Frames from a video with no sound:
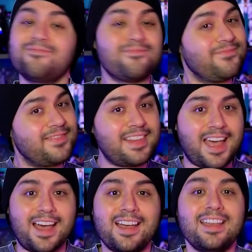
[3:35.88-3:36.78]

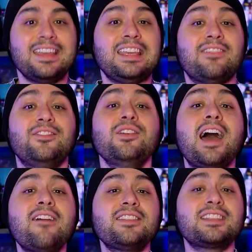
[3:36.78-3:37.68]
Nah, if you
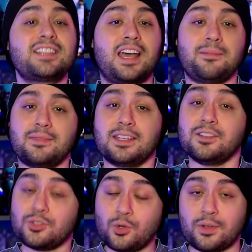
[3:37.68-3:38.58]
have the time,
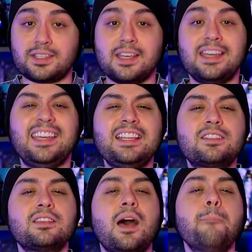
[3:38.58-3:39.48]
then do it.
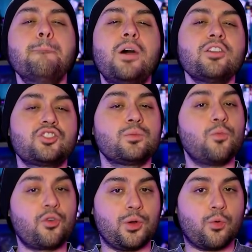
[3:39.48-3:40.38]
It's a much
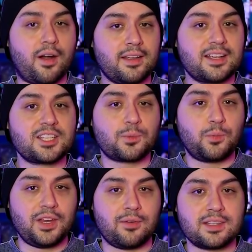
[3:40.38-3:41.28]
more rewarding
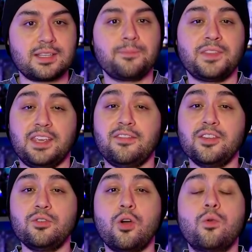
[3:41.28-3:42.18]
experience if
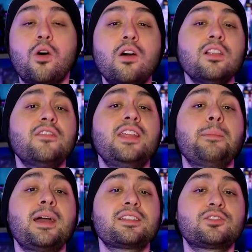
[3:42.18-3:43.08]
you know all of that
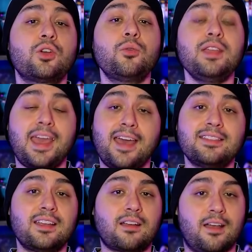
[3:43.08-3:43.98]
backstory
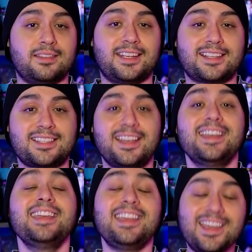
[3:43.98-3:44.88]
and the context,
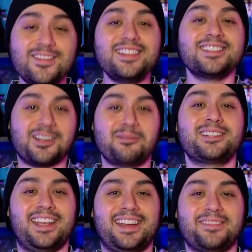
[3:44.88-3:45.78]
even Double Zeta.